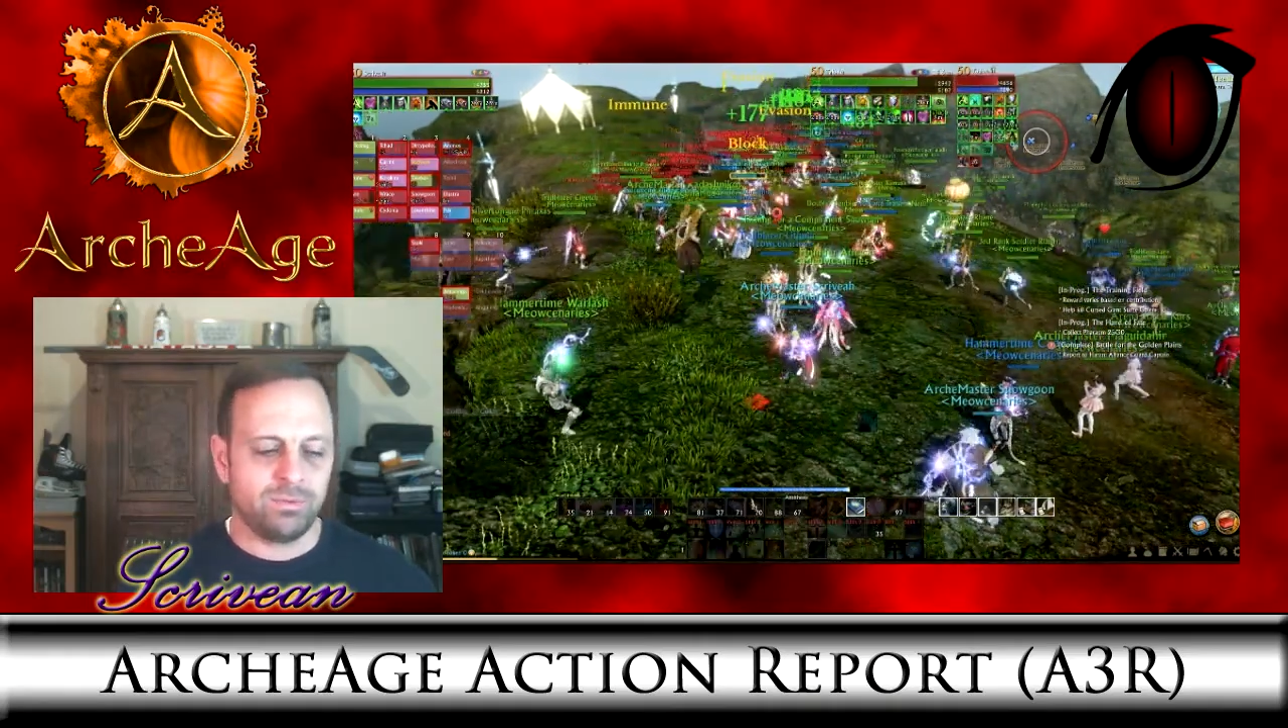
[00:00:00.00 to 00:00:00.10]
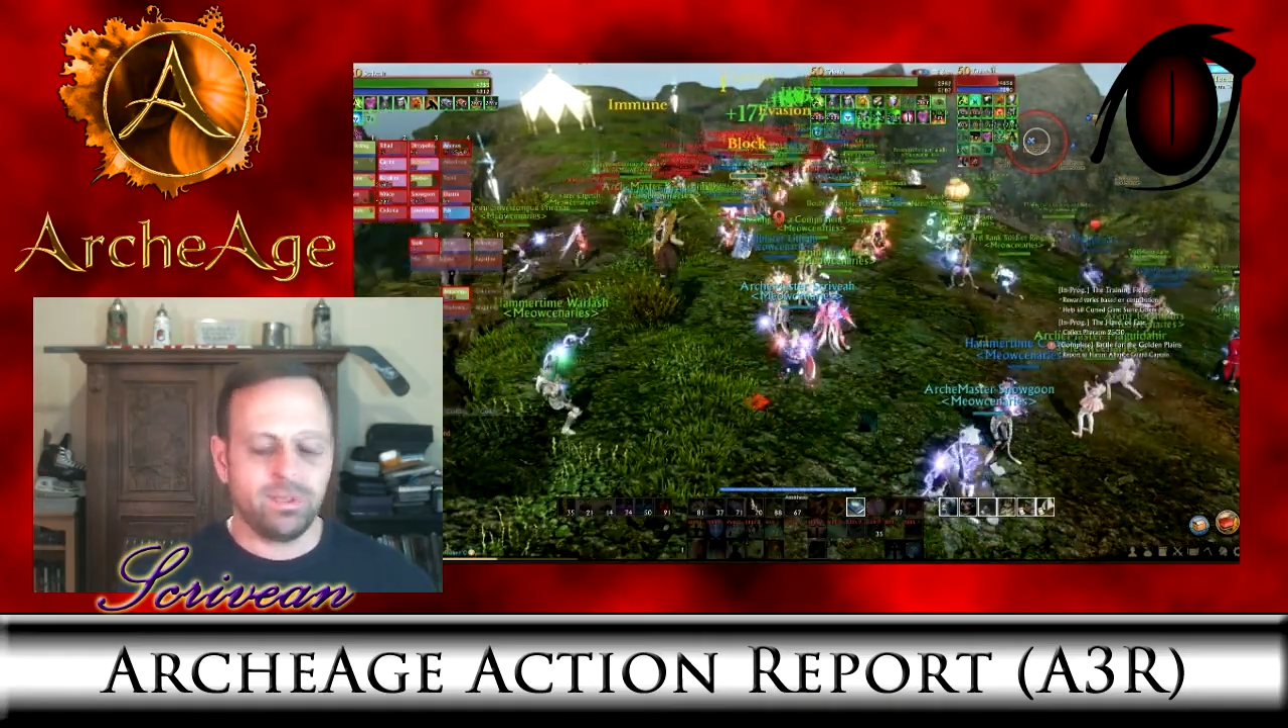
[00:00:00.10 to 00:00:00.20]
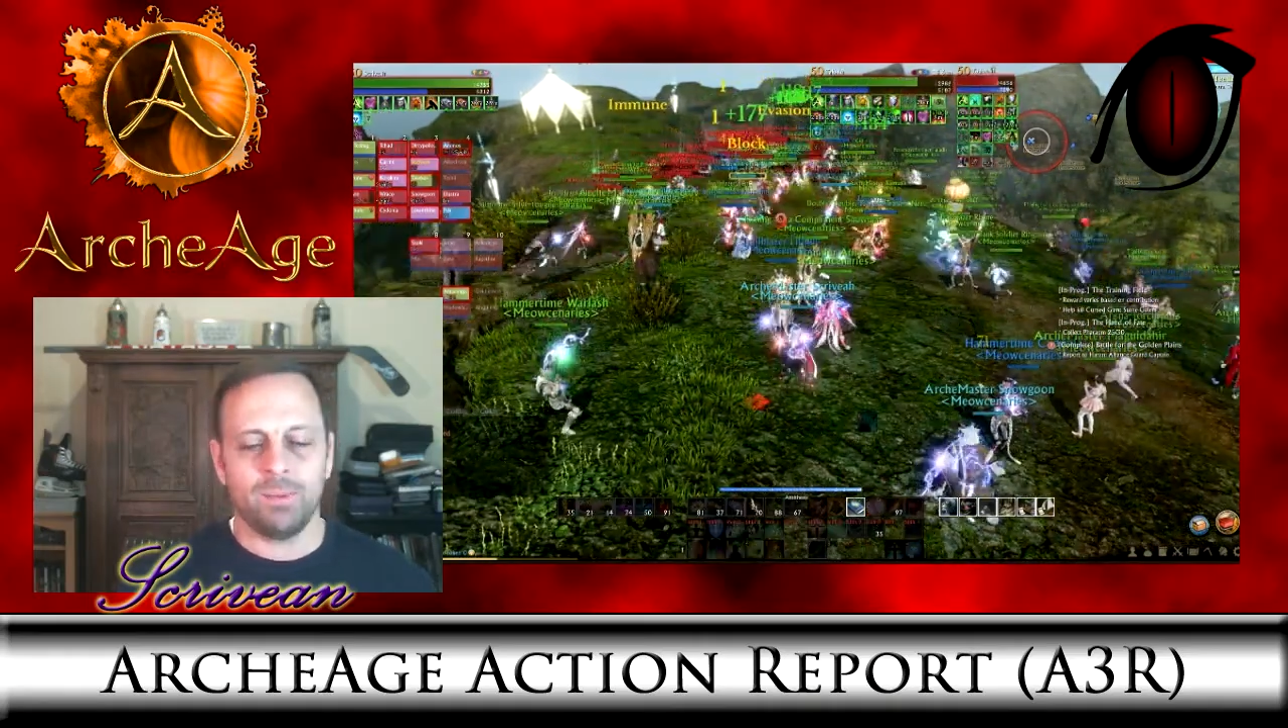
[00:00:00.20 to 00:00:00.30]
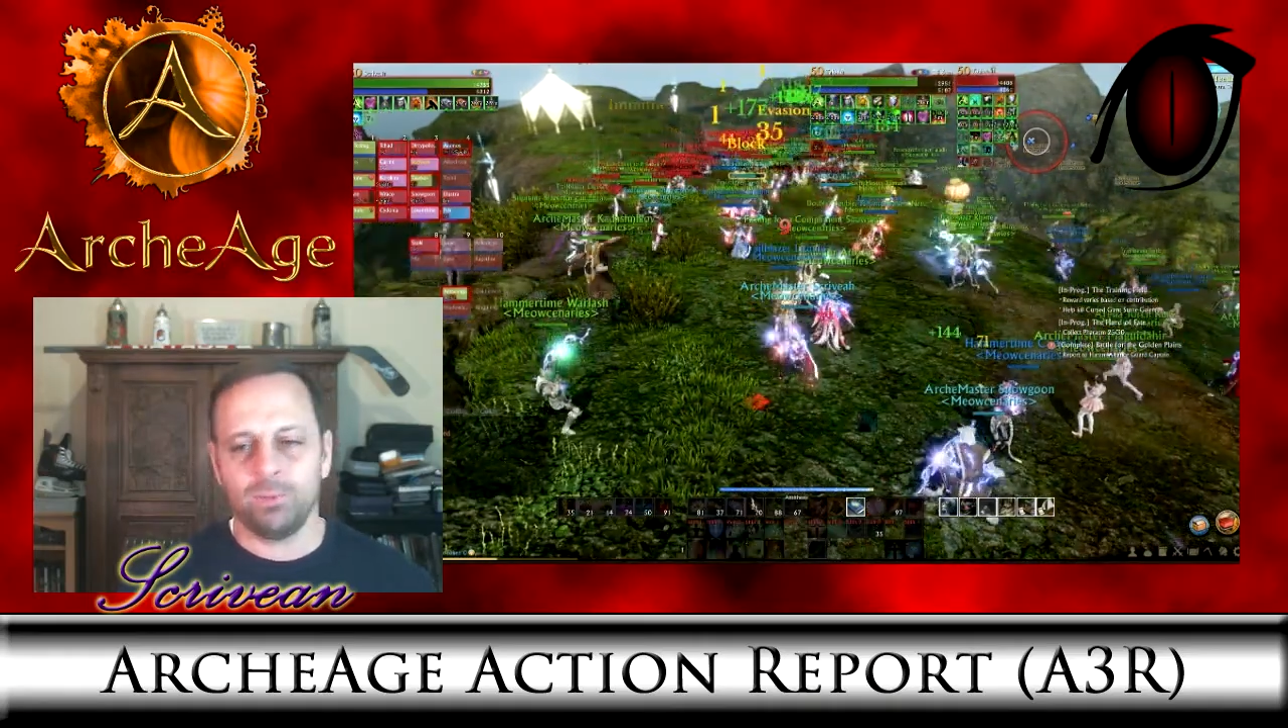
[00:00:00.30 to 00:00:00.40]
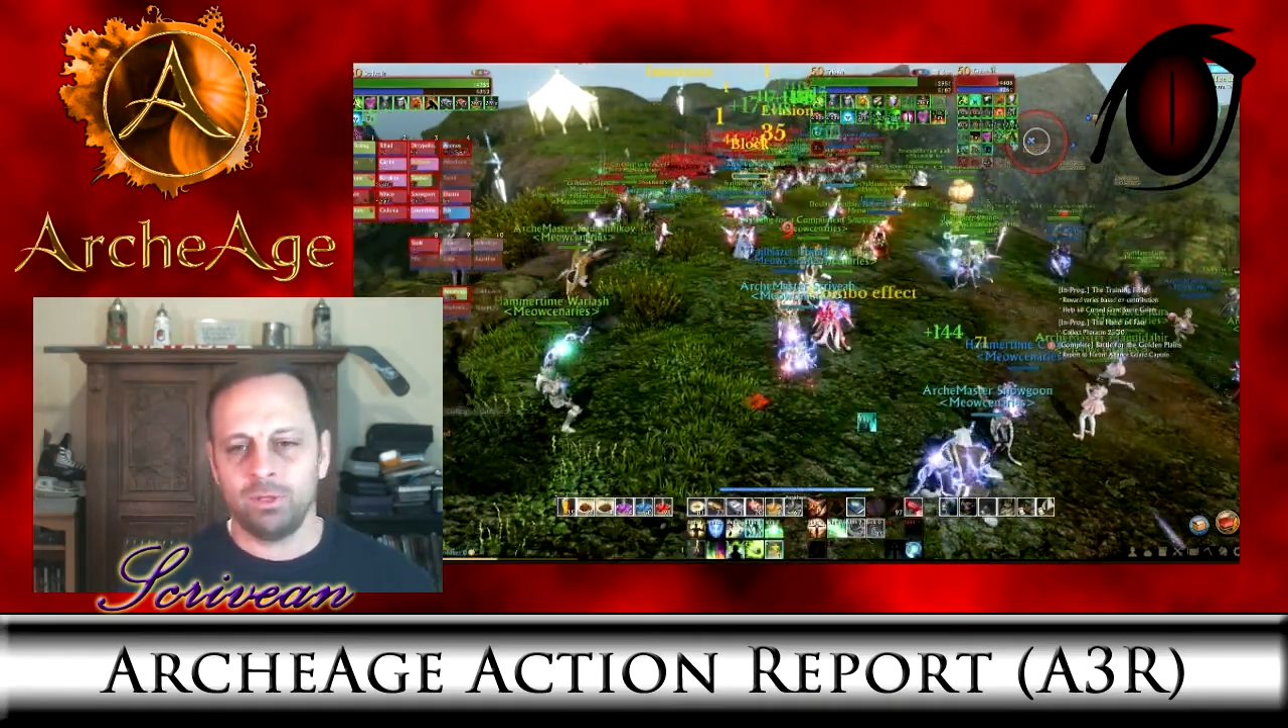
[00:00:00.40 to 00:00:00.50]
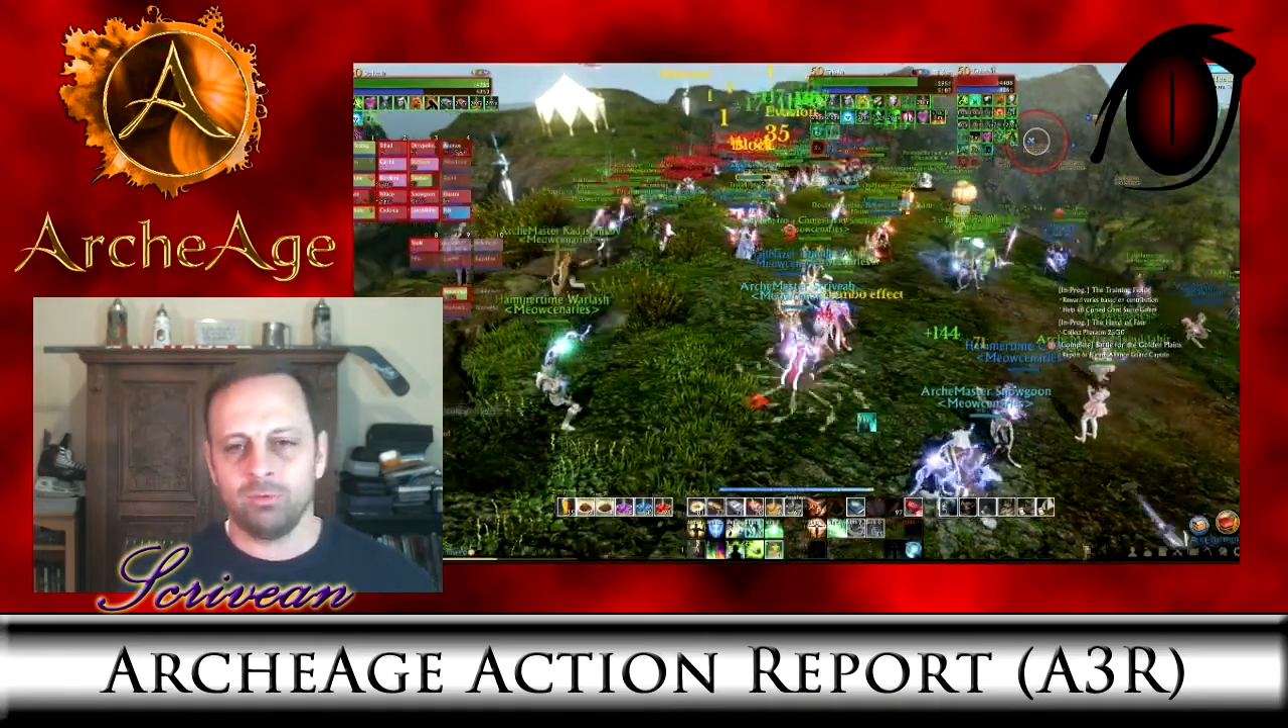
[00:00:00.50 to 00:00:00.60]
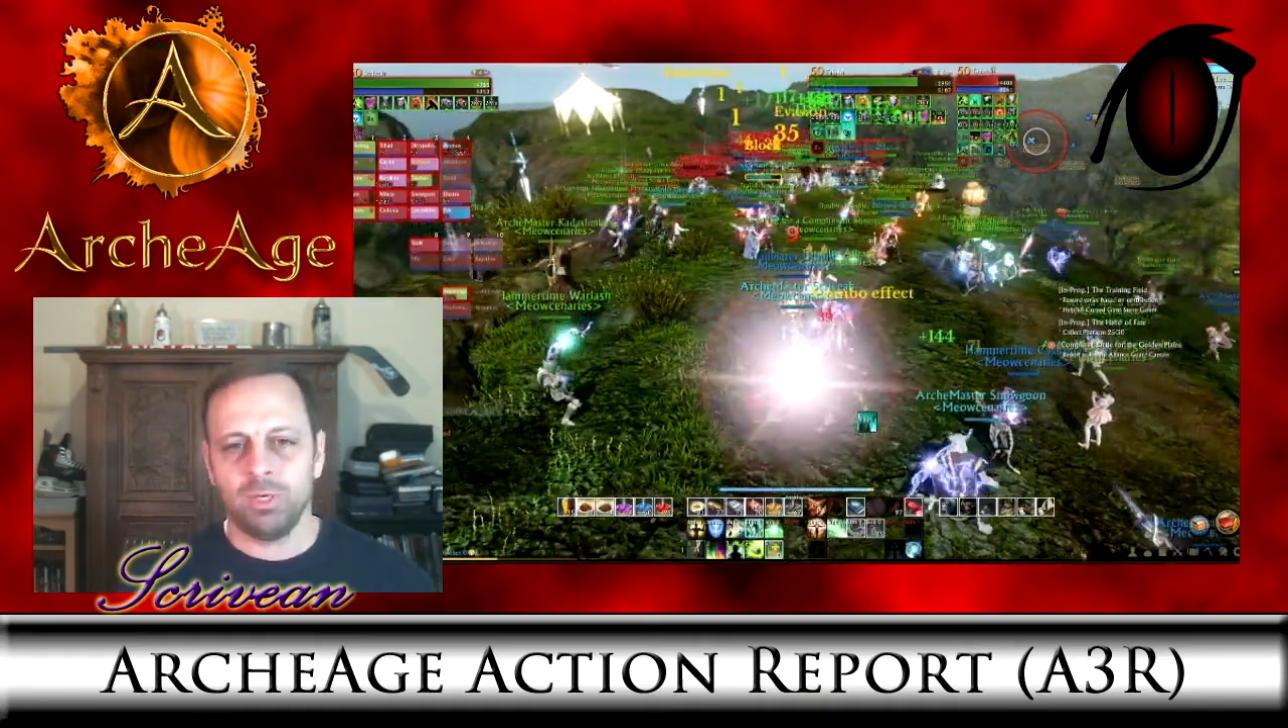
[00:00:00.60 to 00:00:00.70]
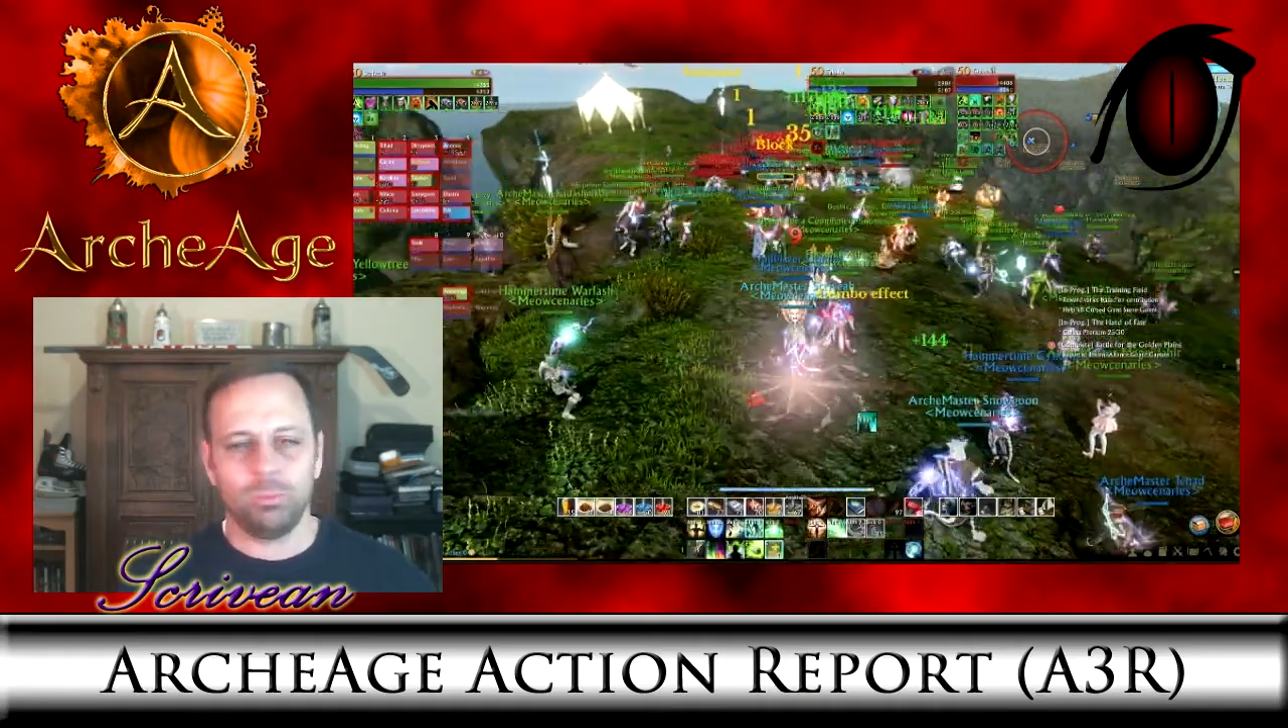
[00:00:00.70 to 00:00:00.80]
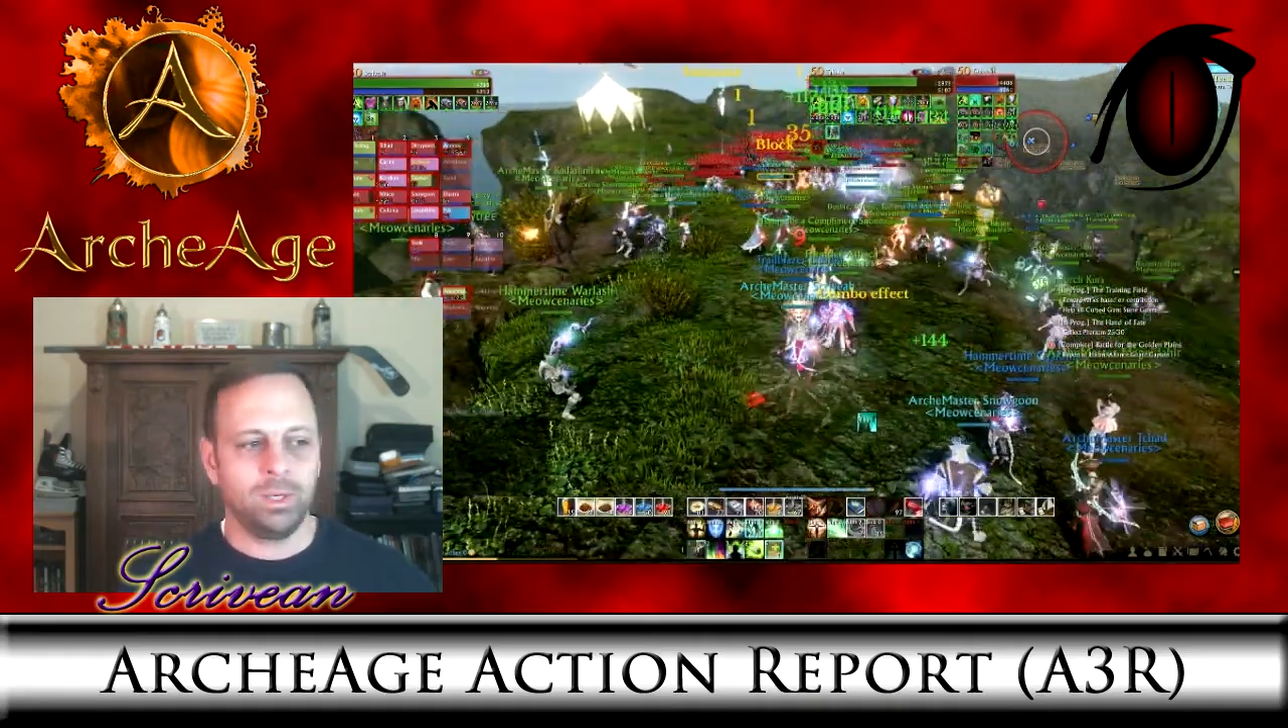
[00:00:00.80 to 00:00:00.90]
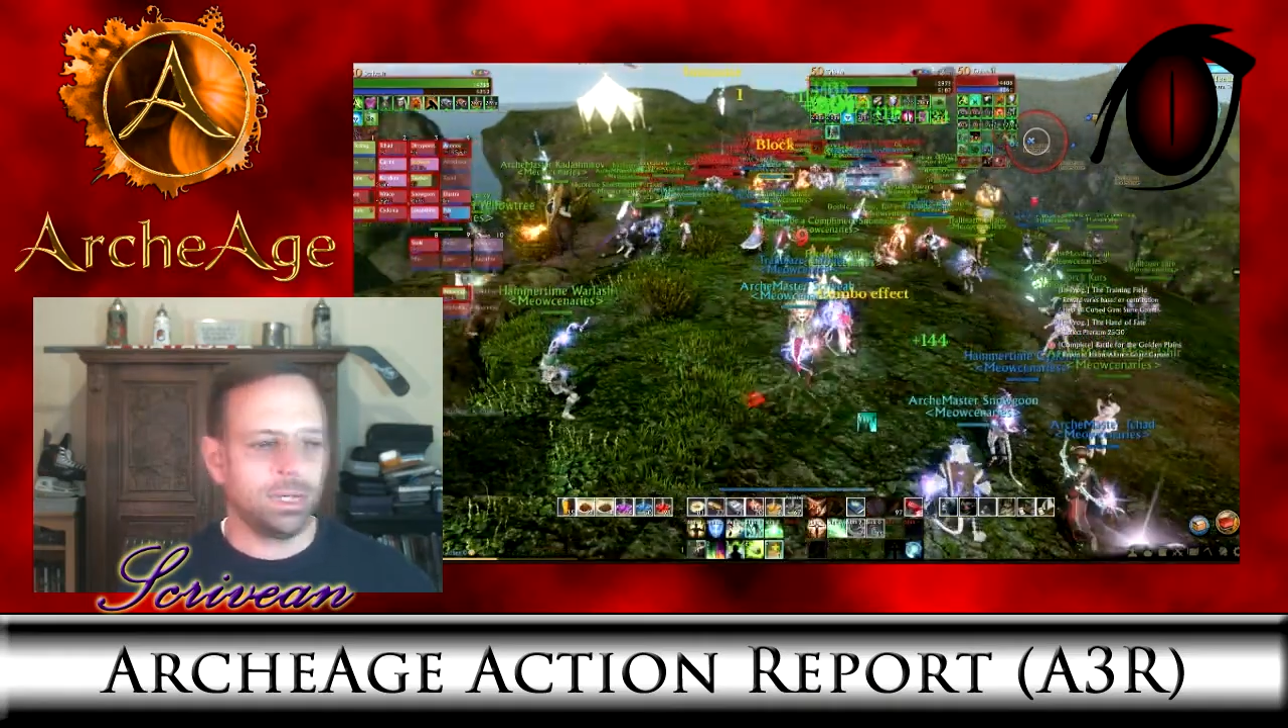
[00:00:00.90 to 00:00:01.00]
step and the
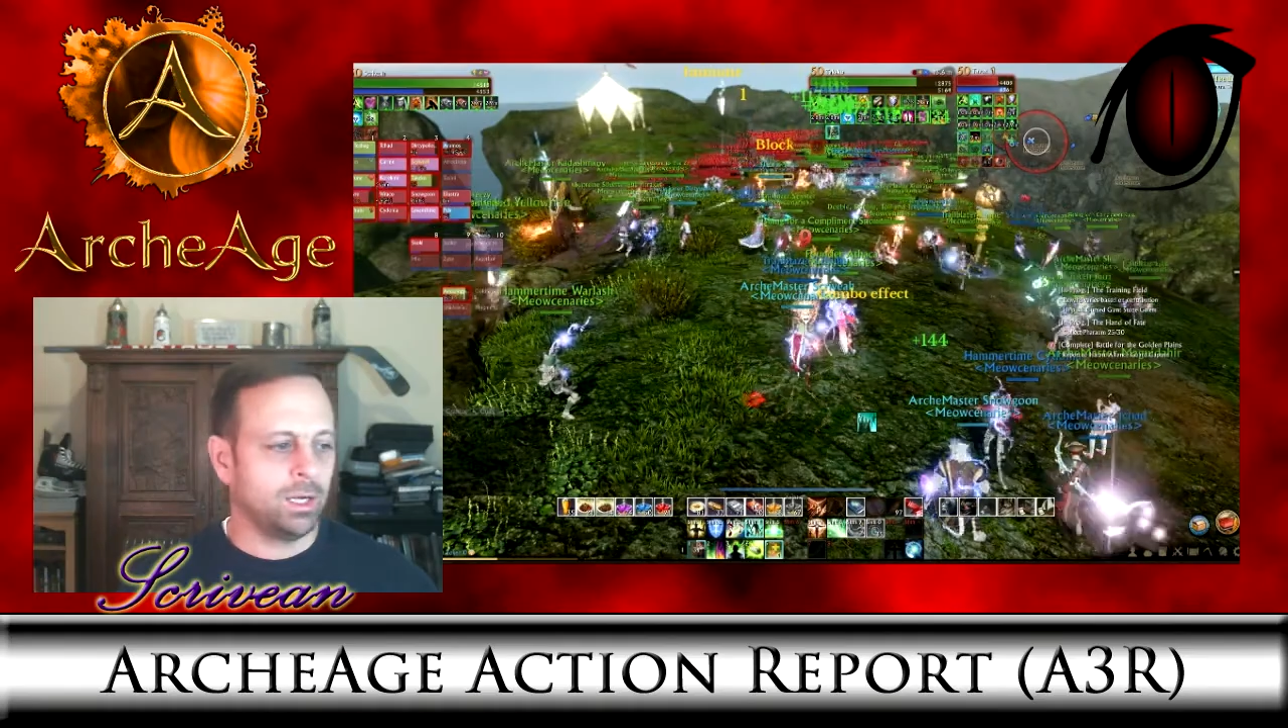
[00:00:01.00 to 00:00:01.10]
Dream Ring.